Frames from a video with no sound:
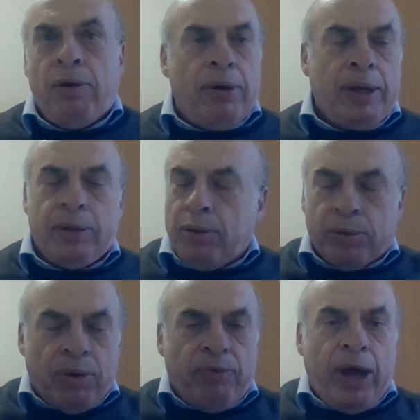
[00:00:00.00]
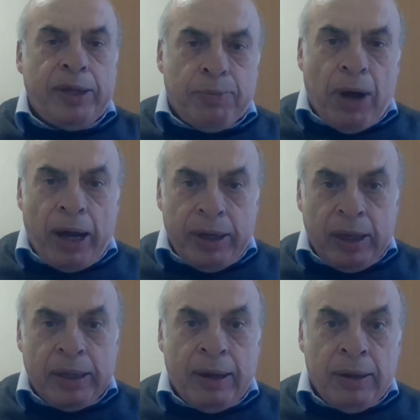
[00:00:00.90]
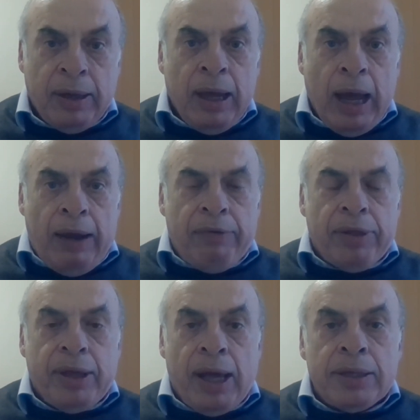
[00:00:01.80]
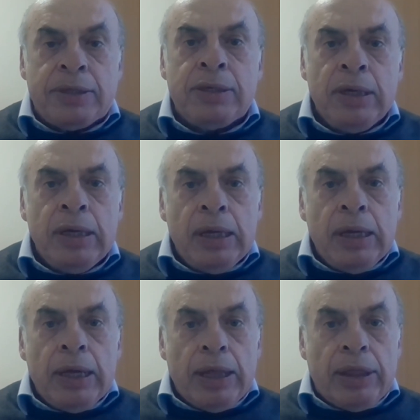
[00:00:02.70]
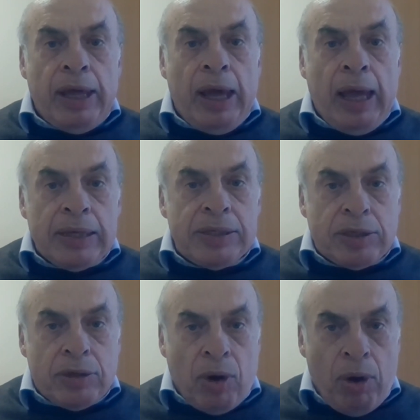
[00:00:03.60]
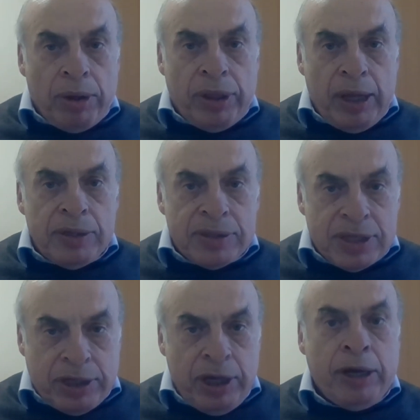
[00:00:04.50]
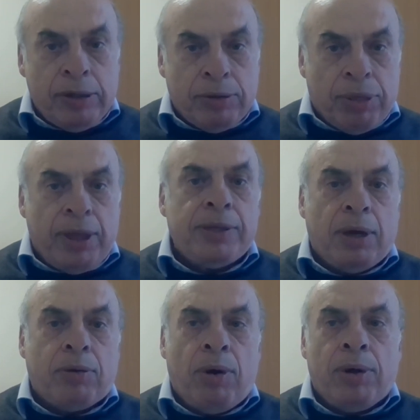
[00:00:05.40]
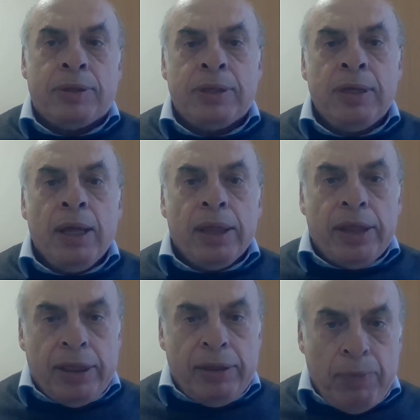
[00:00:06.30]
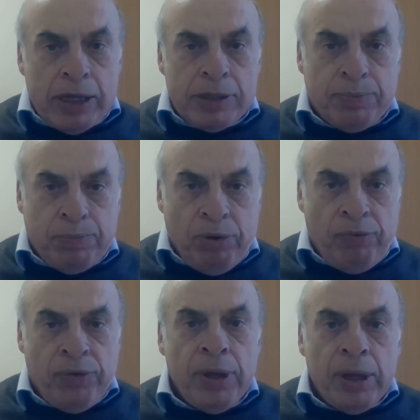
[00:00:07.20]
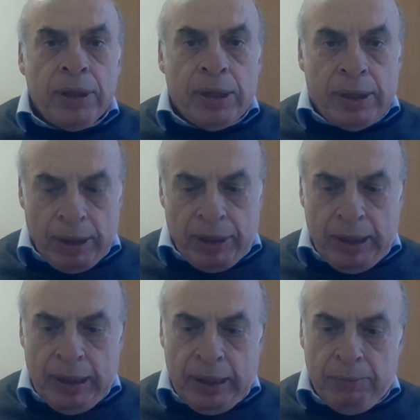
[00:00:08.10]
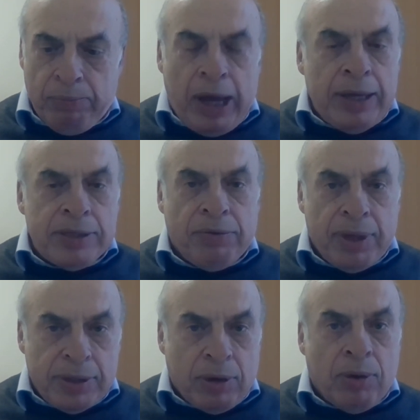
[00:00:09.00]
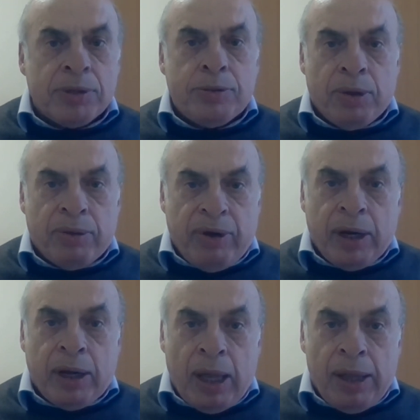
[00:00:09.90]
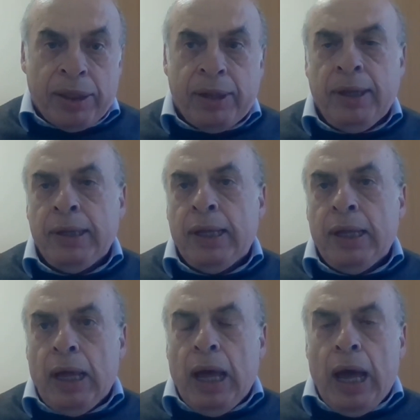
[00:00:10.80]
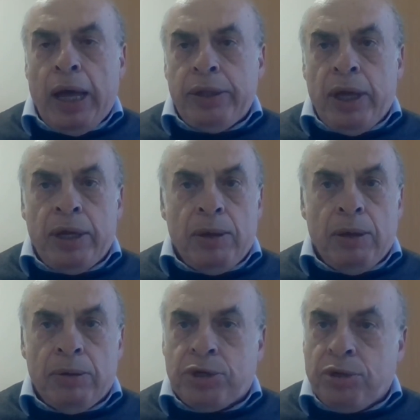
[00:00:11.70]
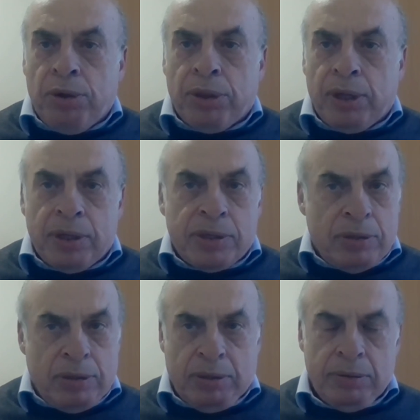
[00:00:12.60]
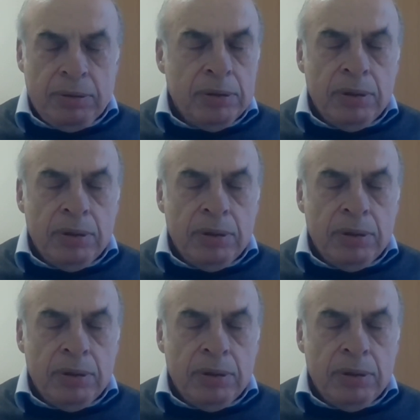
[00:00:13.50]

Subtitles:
of Kuwait money and everything else, they stick to these accords. That's the best proof that the base of these accords was very healthy, and I am sure that it's